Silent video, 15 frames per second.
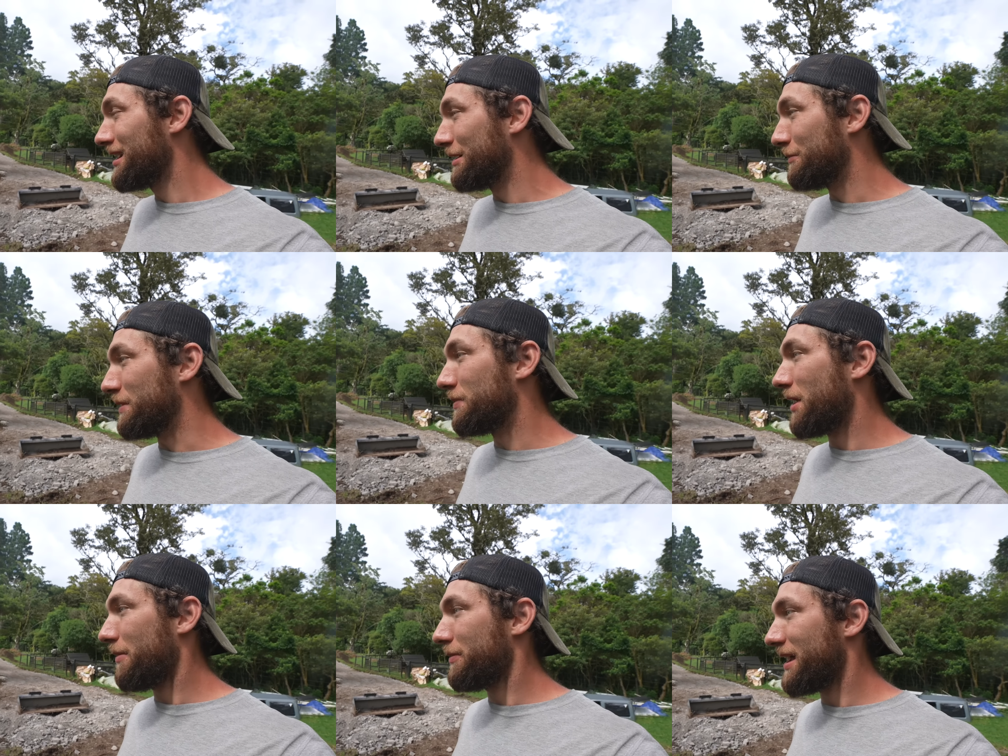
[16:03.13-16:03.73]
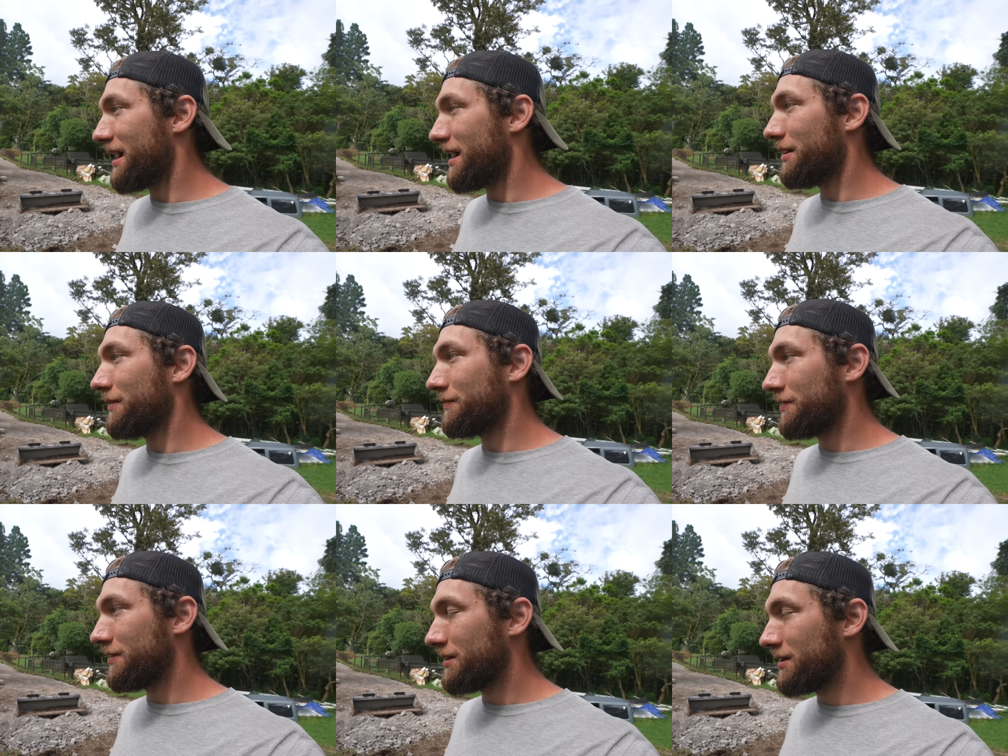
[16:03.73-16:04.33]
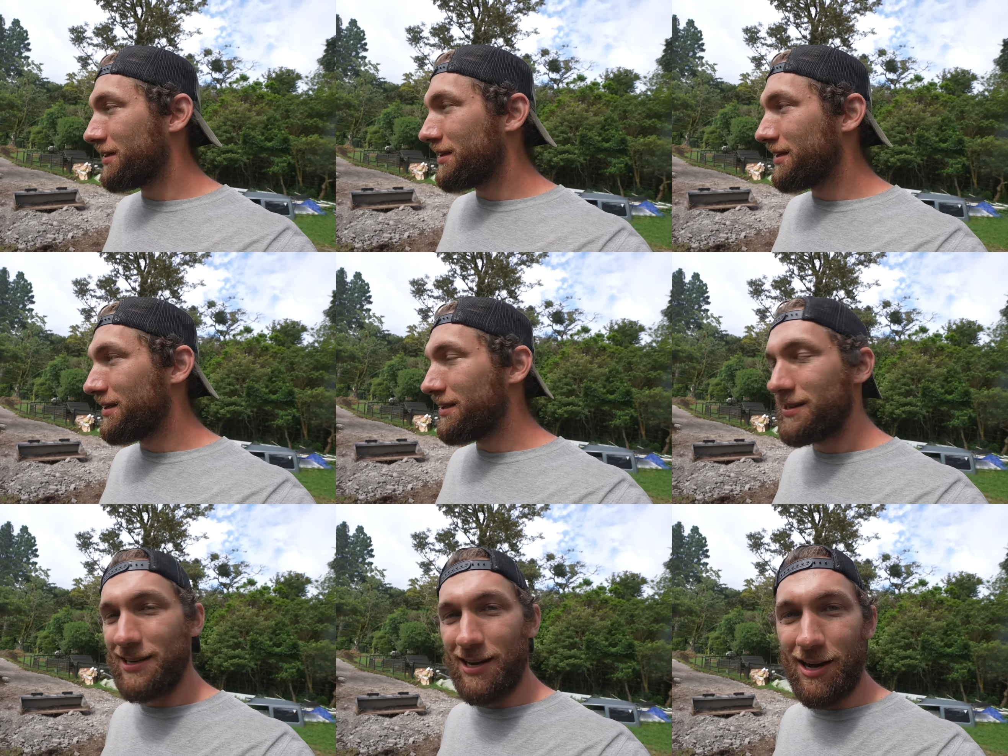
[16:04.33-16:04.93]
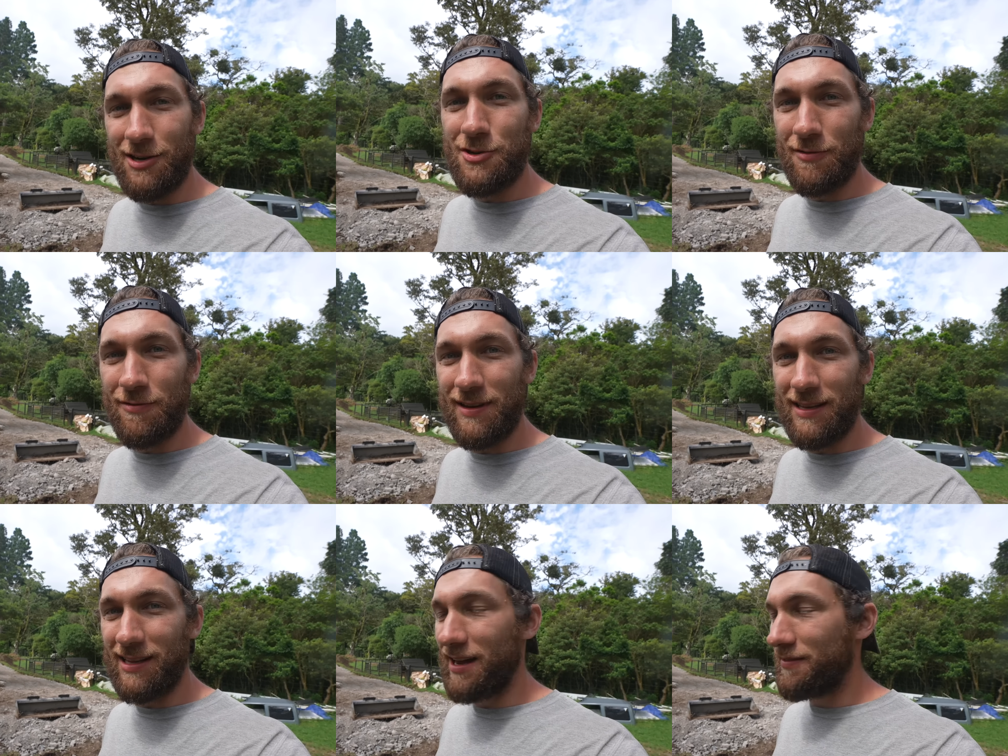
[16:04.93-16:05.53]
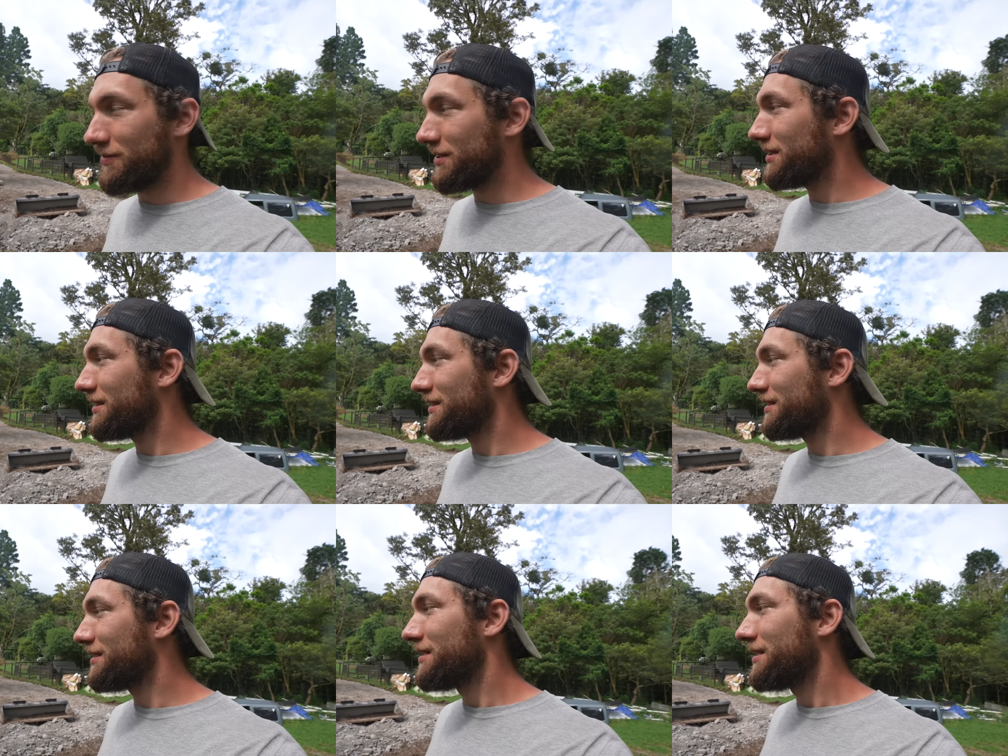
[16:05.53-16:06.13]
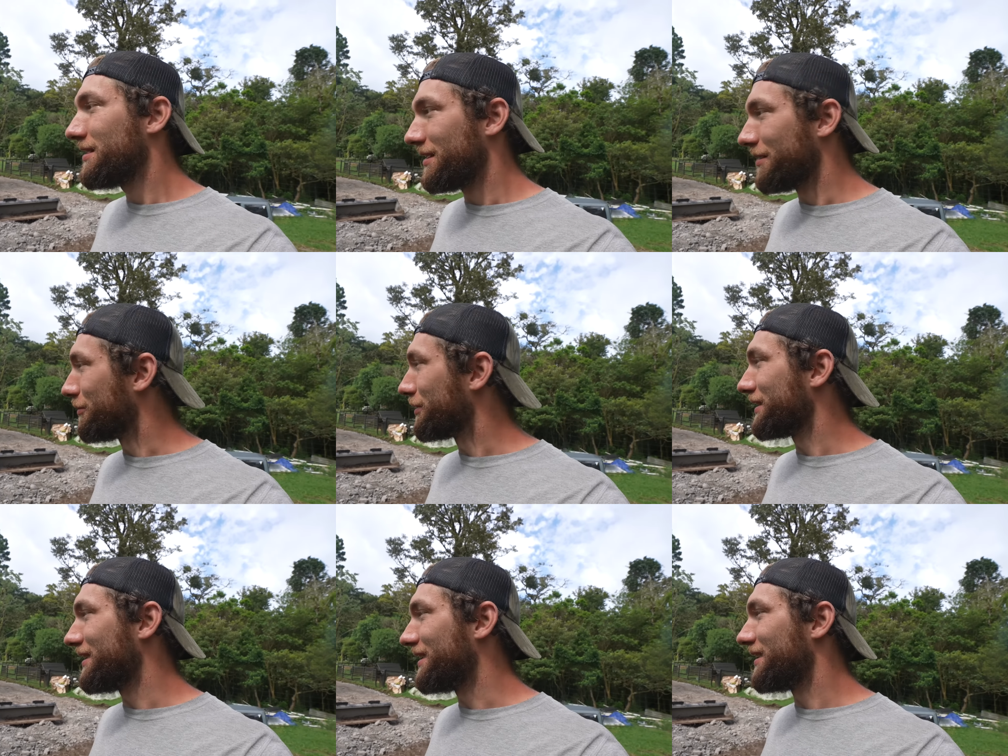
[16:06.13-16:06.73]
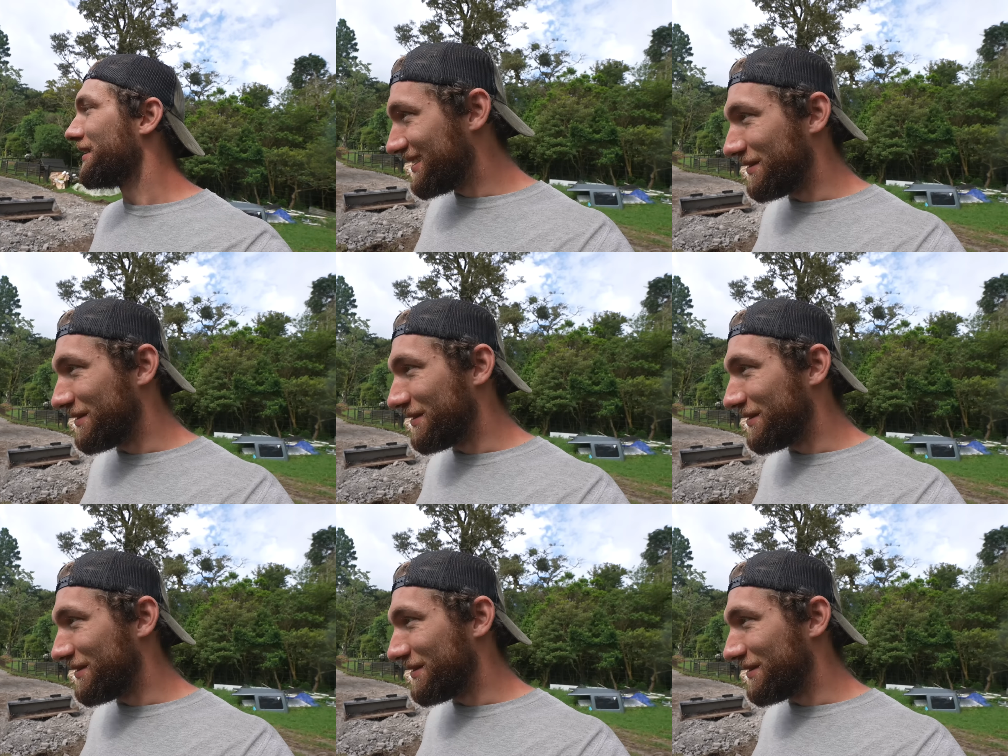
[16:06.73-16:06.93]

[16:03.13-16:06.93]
We probably have 100 feet left and we're done.